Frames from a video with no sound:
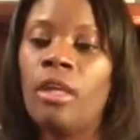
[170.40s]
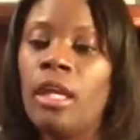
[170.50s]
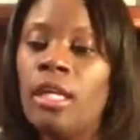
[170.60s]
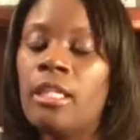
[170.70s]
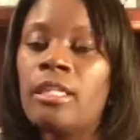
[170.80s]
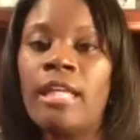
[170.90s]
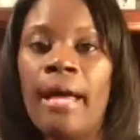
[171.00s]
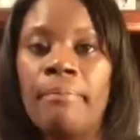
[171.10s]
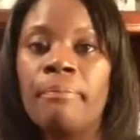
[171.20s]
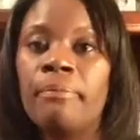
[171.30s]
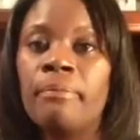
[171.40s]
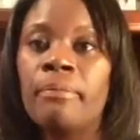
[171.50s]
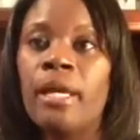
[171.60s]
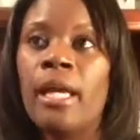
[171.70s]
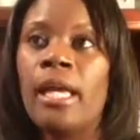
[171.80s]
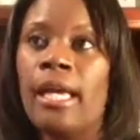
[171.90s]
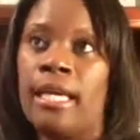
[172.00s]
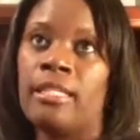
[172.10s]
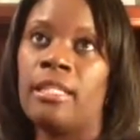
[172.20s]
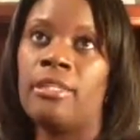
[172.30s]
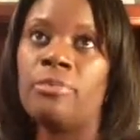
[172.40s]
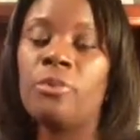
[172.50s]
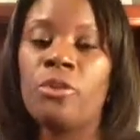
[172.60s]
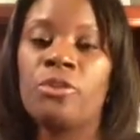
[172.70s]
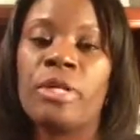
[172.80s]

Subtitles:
And it's a smoother